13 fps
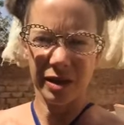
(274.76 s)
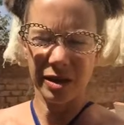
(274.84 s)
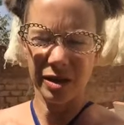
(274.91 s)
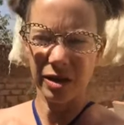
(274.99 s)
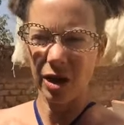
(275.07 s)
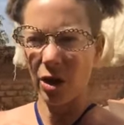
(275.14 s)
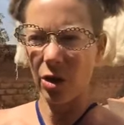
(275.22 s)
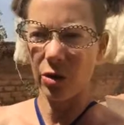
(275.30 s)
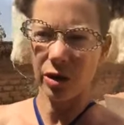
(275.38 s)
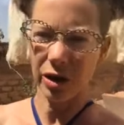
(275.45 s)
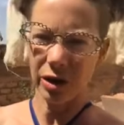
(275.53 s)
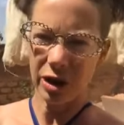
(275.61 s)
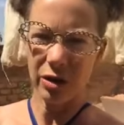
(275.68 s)
So
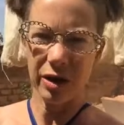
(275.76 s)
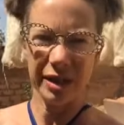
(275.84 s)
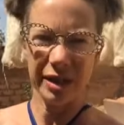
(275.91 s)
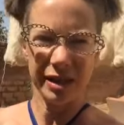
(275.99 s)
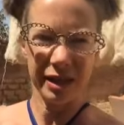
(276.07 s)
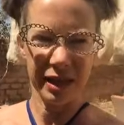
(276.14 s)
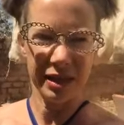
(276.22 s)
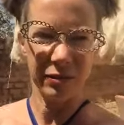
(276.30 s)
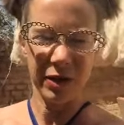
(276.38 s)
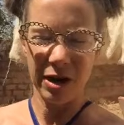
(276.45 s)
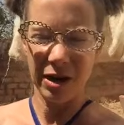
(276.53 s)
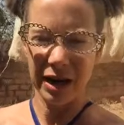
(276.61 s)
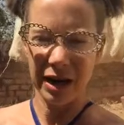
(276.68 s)
it's a
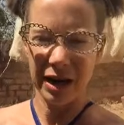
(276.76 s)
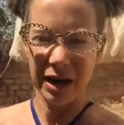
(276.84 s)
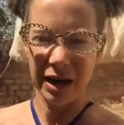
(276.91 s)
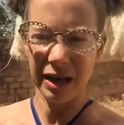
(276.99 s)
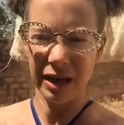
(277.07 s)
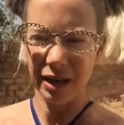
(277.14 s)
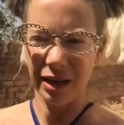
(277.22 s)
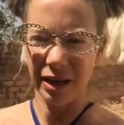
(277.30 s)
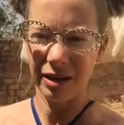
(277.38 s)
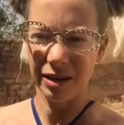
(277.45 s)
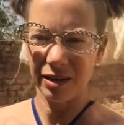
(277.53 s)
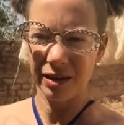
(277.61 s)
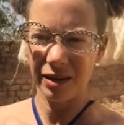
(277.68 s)
very
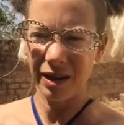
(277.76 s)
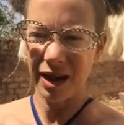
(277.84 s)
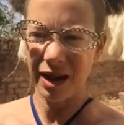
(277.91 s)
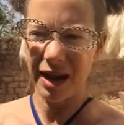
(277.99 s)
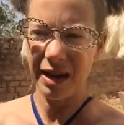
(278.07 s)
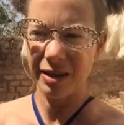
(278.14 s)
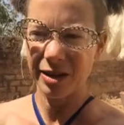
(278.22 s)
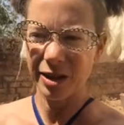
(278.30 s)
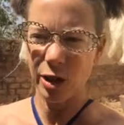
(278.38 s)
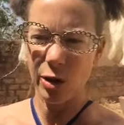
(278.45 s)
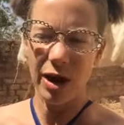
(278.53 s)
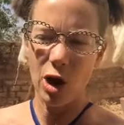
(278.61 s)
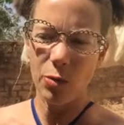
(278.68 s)
so
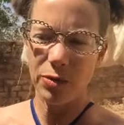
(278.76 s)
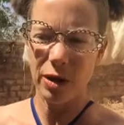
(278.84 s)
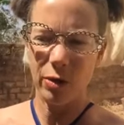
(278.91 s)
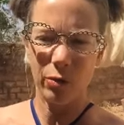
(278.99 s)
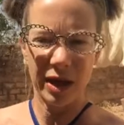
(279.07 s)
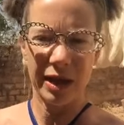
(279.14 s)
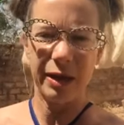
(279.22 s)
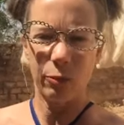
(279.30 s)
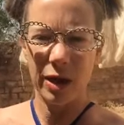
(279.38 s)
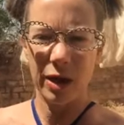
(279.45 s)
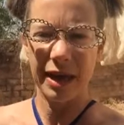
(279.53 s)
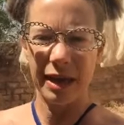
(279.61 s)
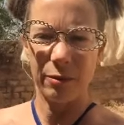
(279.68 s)
I hope that we
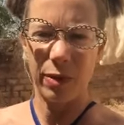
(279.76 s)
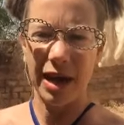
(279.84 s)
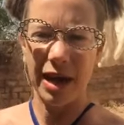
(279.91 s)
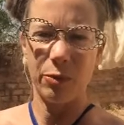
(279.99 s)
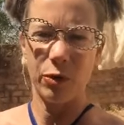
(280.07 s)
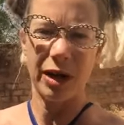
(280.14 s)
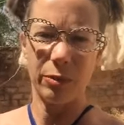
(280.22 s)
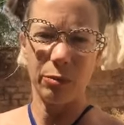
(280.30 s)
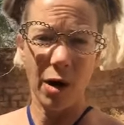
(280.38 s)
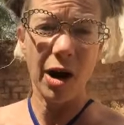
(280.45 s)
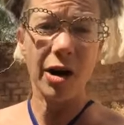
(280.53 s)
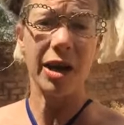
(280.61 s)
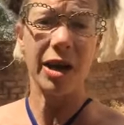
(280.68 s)
can, by putting
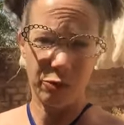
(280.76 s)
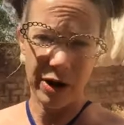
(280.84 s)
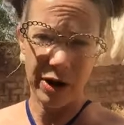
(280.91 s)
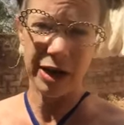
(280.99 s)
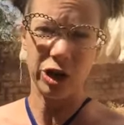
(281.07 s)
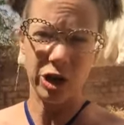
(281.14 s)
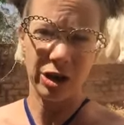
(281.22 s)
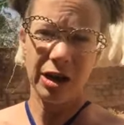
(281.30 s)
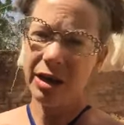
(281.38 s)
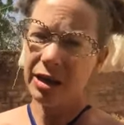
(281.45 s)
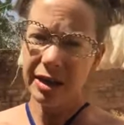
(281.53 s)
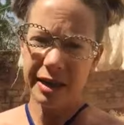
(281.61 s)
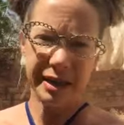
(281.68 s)
market pressure,
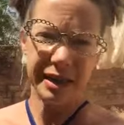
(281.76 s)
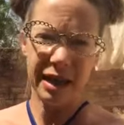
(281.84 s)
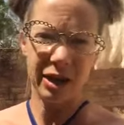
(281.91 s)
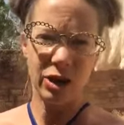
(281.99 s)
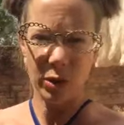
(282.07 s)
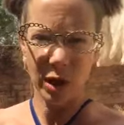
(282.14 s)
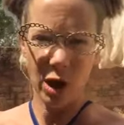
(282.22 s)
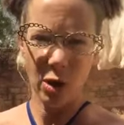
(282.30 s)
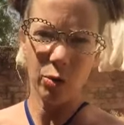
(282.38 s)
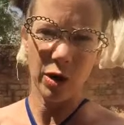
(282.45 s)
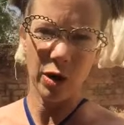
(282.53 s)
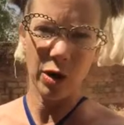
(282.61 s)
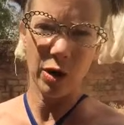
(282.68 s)
say we all
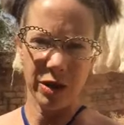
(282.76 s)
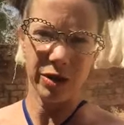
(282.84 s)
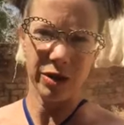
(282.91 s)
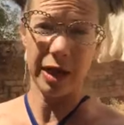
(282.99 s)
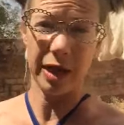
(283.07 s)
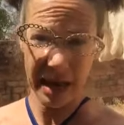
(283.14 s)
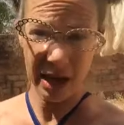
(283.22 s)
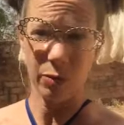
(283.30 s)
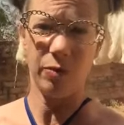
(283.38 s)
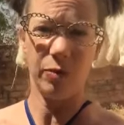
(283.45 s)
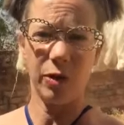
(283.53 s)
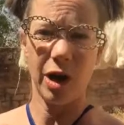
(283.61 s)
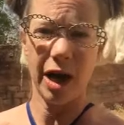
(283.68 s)
want this organic
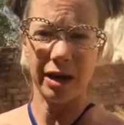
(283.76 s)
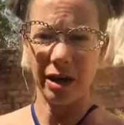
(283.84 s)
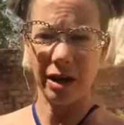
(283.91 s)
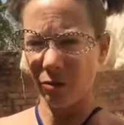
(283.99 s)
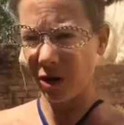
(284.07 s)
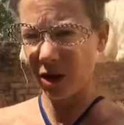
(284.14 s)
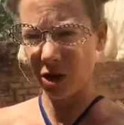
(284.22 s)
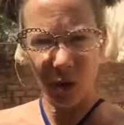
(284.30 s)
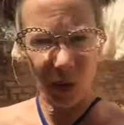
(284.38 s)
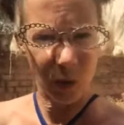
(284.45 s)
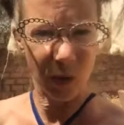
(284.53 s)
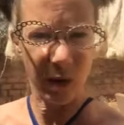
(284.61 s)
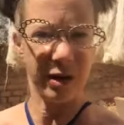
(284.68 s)
cotton and we don't
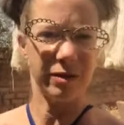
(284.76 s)
want